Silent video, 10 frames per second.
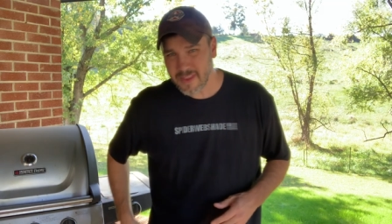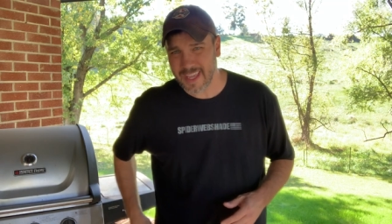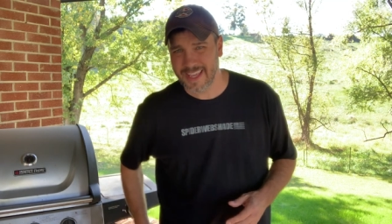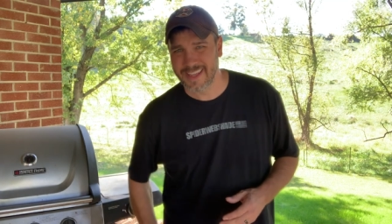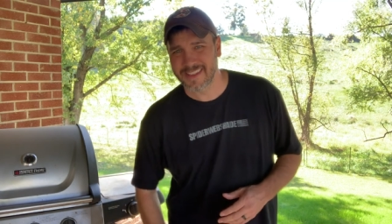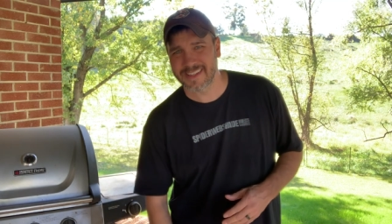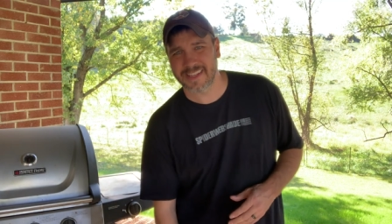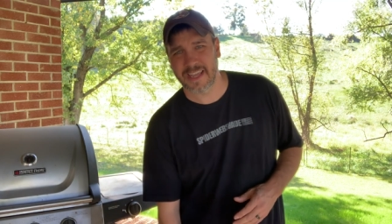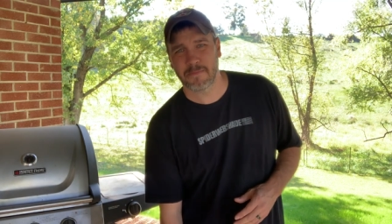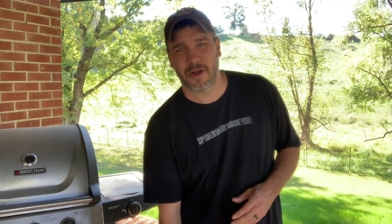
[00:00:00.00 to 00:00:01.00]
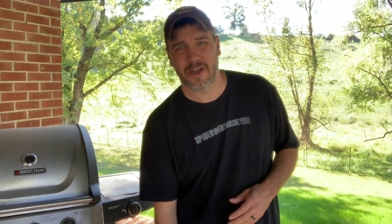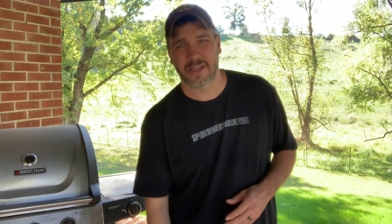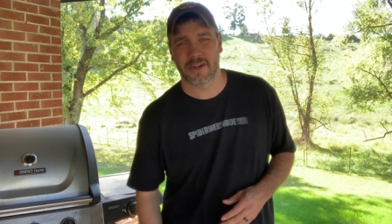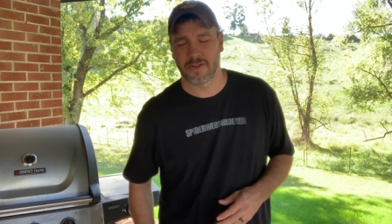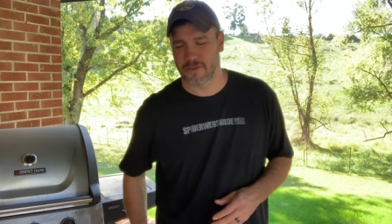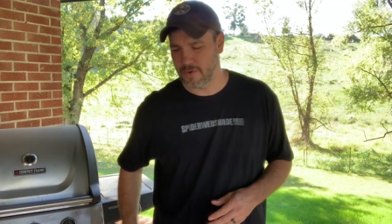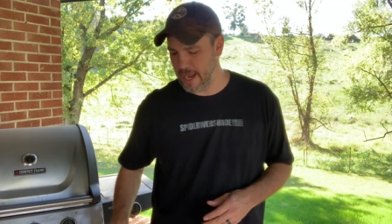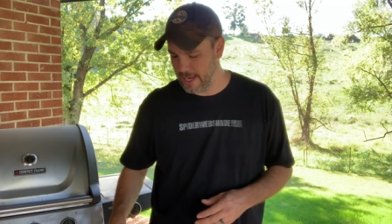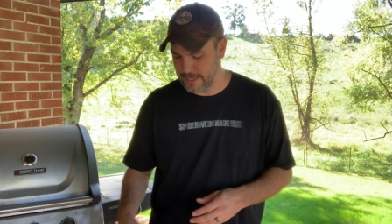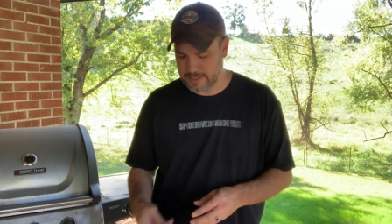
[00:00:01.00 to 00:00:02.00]
In the same pocket on the
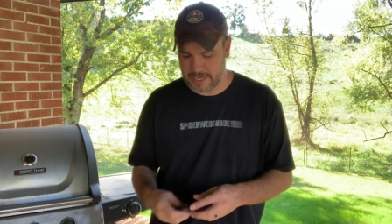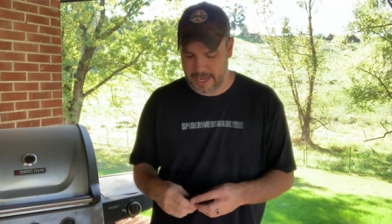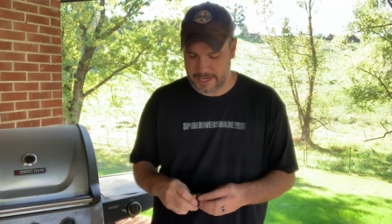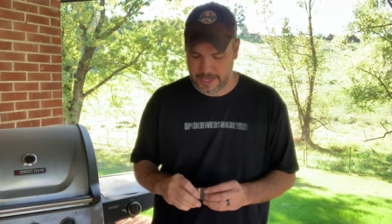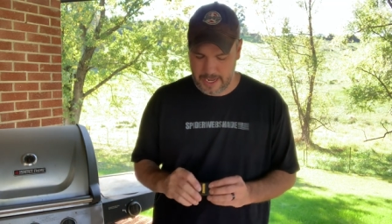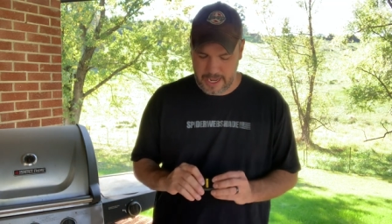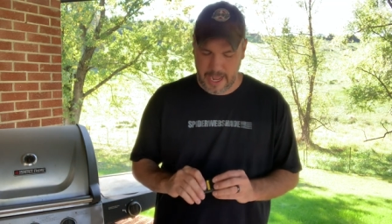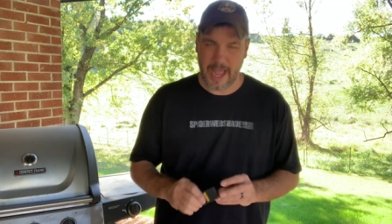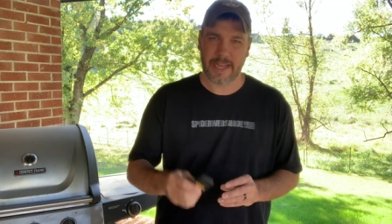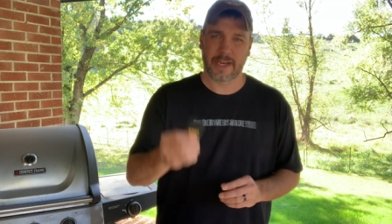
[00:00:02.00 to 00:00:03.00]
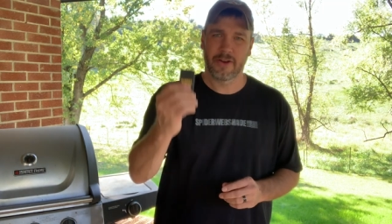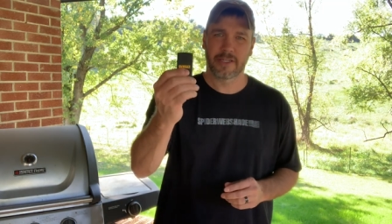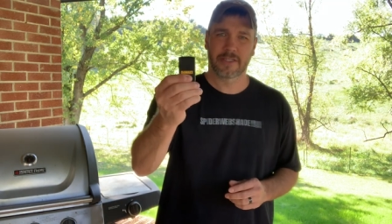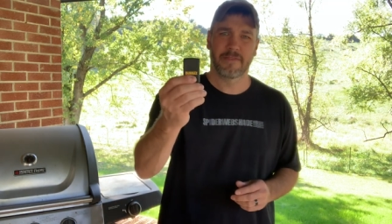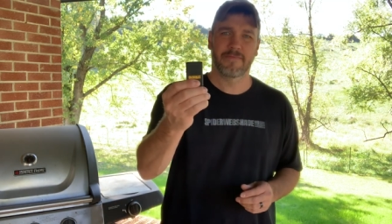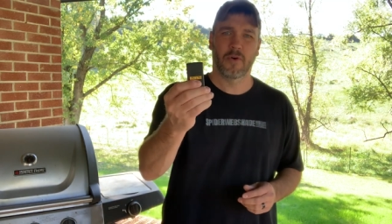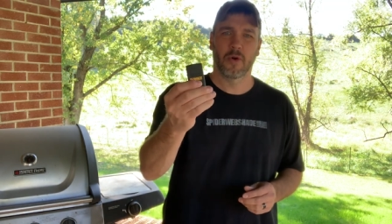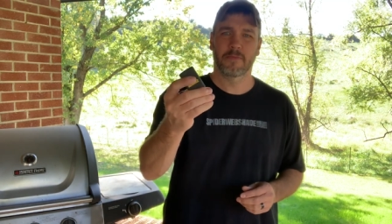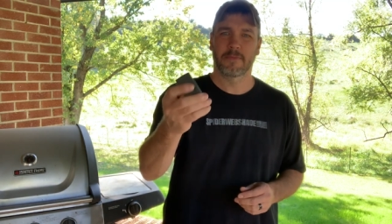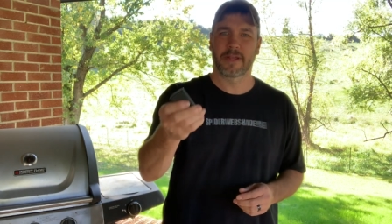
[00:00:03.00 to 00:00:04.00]
right hand side, I carry some
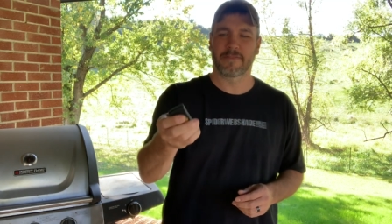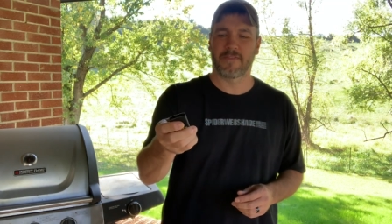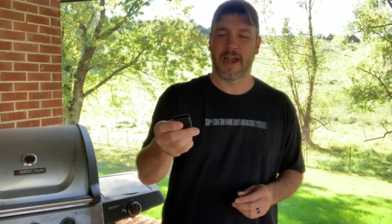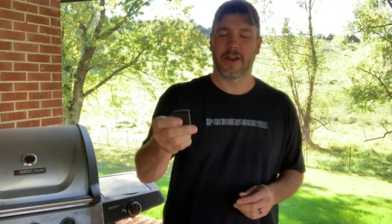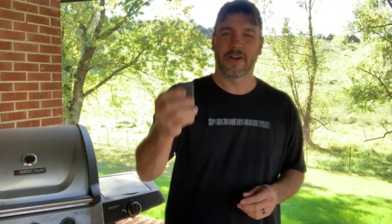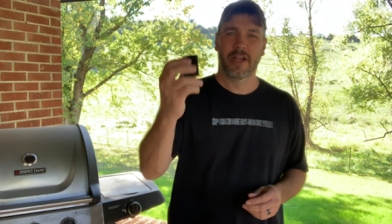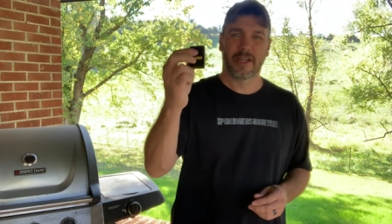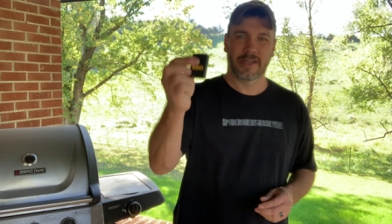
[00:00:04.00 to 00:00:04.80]
form to make fire.